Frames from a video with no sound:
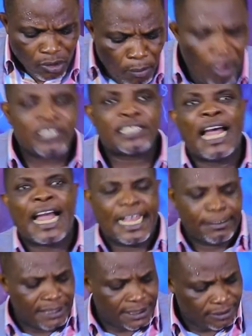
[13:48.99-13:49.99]
Most
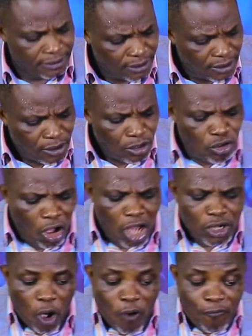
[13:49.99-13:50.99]
times,
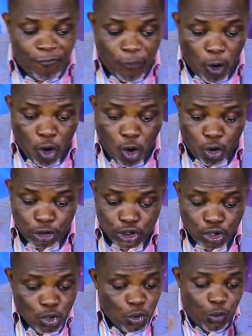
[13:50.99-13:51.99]
God
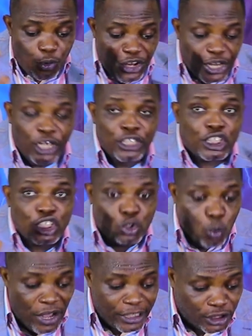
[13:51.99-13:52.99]
unfolds real
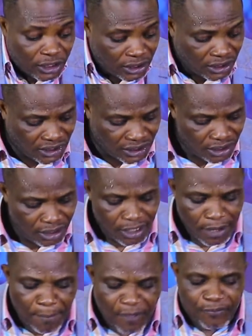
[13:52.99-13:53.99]
situations
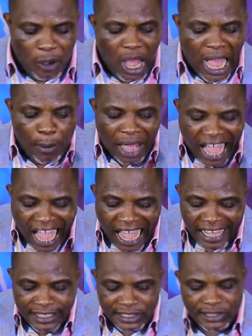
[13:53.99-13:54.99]
before our
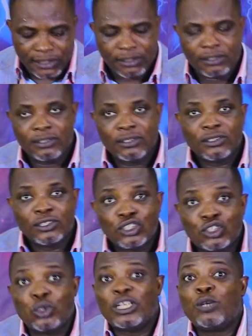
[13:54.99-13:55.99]
eyes
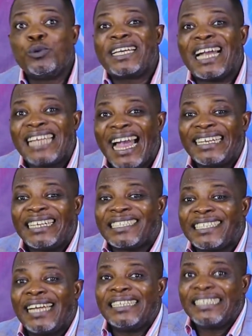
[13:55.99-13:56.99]
so that we can
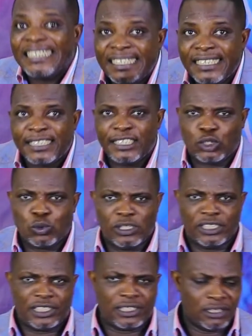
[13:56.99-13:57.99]
understand his
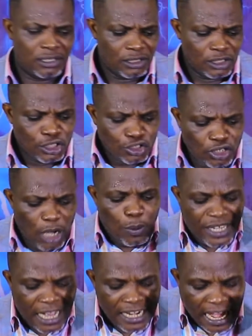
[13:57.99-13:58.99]
word, so that
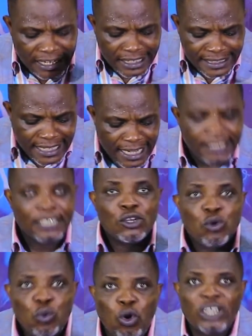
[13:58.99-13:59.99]
we can understand
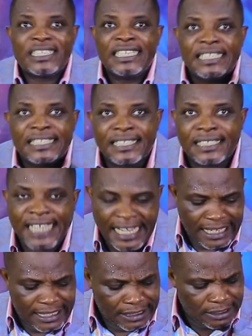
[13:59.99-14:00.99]
what he's
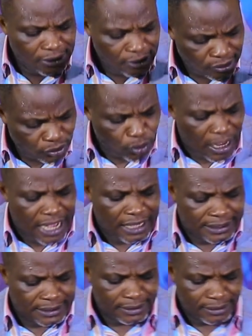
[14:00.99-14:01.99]
saying to
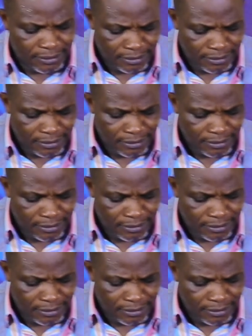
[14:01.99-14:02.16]
us.